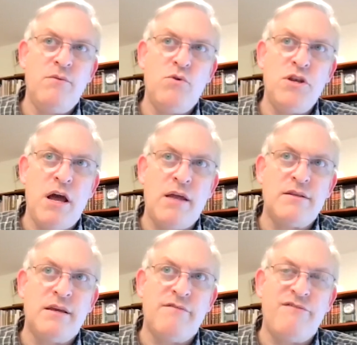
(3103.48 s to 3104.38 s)
He would
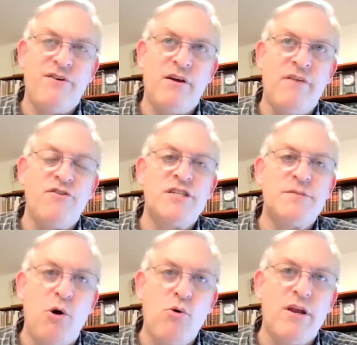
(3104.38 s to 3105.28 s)
not have uh, ever
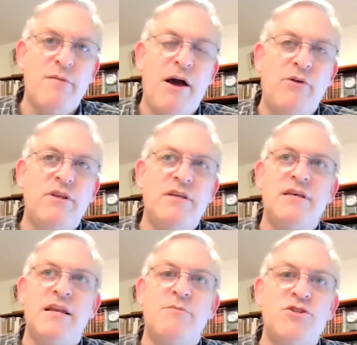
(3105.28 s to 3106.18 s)
spoken about
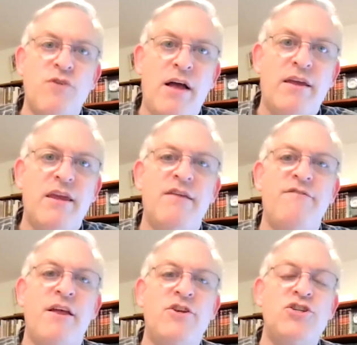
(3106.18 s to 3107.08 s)
this at a Mizrahi
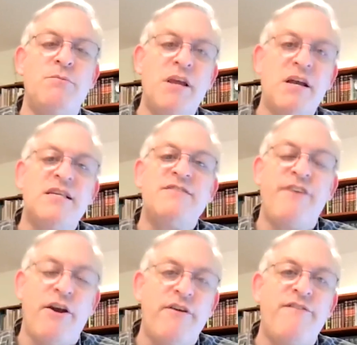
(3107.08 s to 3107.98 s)
convention because
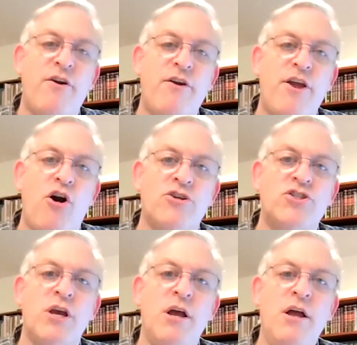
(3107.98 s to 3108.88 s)
it's very, very
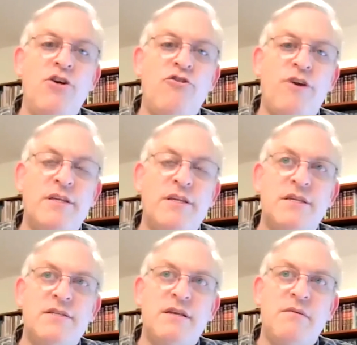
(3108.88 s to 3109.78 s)
harsh
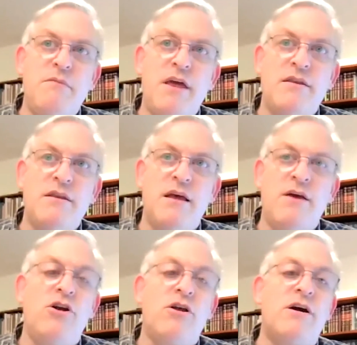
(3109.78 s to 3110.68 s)
criticism. And
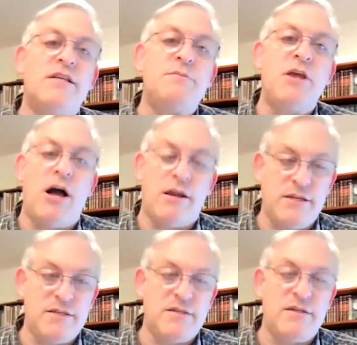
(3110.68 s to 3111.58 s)
uh, look, let's be
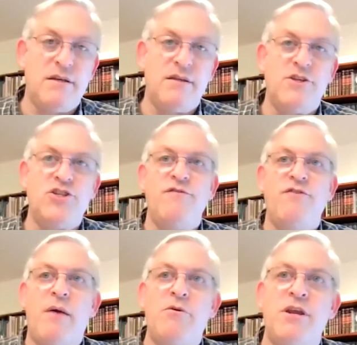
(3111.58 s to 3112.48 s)
honest, uh, the
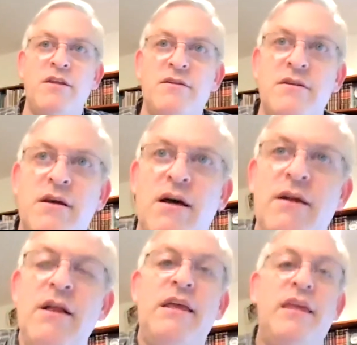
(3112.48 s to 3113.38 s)
chief rabbinate,
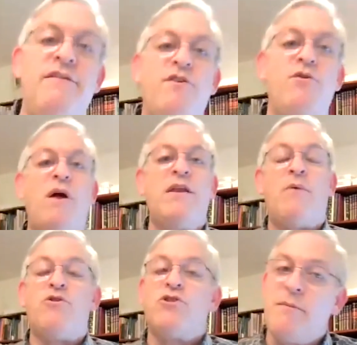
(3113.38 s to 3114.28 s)
uh, even
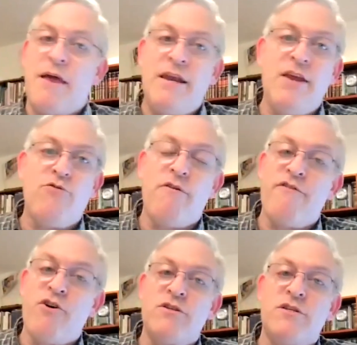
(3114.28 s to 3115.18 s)
when, and we're talking about an
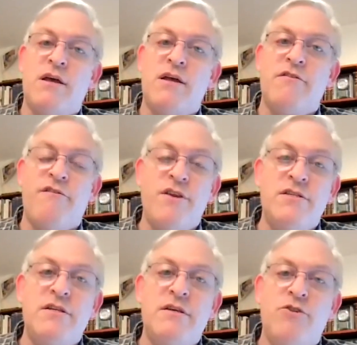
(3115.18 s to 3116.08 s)
era of Herzog and
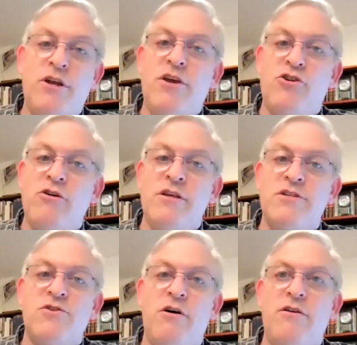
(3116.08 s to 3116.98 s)
Nissim, really Gedol
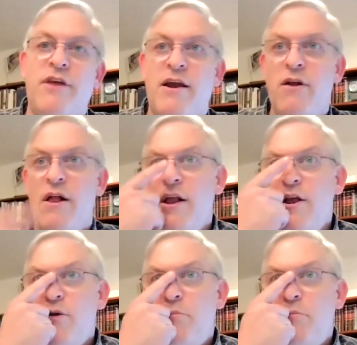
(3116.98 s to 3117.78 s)
Yisrael there,